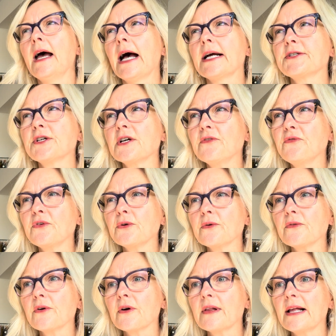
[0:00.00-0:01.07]
took a few of
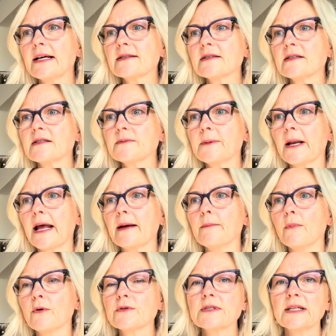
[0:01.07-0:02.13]
their classes, but I
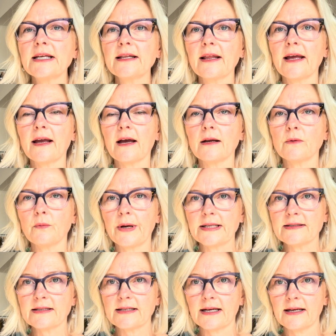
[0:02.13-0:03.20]
mostly like on
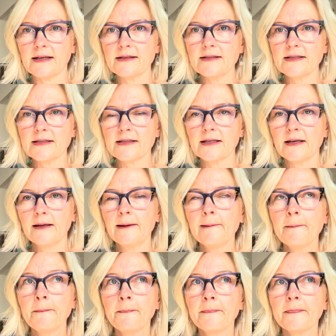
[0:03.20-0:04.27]
Wednesdays,
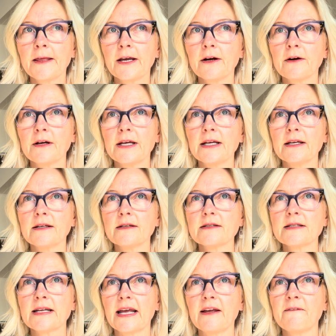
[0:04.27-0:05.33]
there
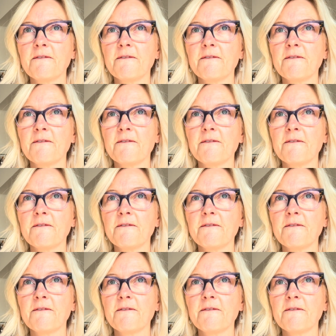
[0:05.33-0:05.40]
is a